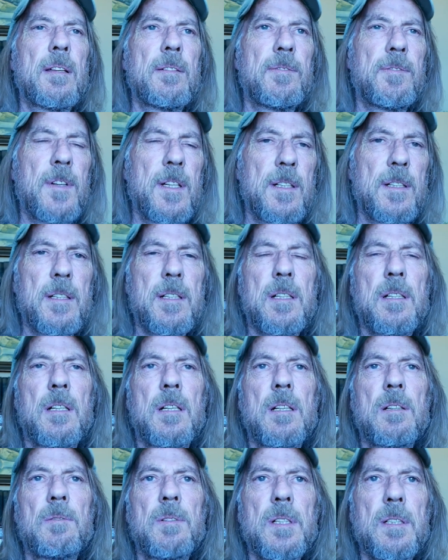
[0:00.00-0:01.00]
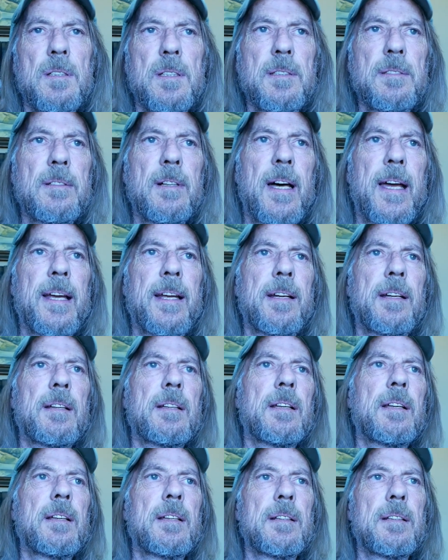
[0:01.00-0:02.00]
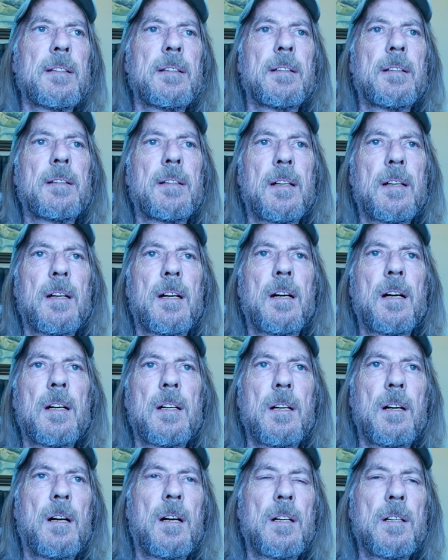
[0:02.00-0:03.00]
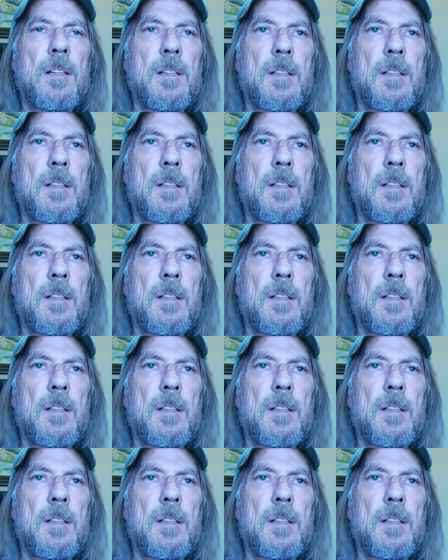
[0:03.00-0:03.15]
of the car really light and harder